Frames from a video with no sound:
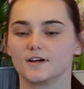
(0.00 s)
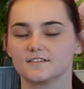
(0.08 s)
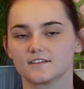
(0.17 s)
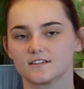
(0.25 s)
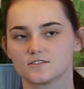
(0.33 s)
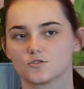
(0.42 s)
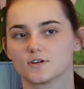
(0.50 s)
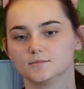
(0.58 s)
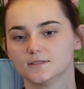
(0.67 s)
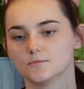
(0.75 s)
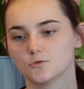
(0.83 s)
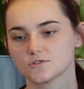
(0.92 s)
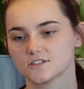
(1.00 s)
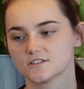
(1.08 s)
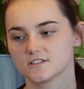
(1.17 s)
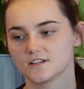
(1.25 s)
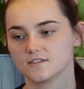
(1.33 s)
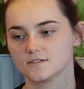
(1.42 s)
I think it's incredibly
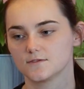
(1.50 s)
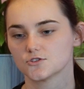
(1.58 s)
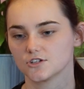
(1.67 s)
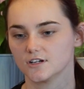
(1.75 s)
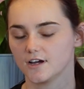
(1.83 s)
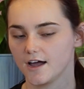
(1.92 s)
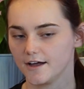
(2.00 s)
important in this future.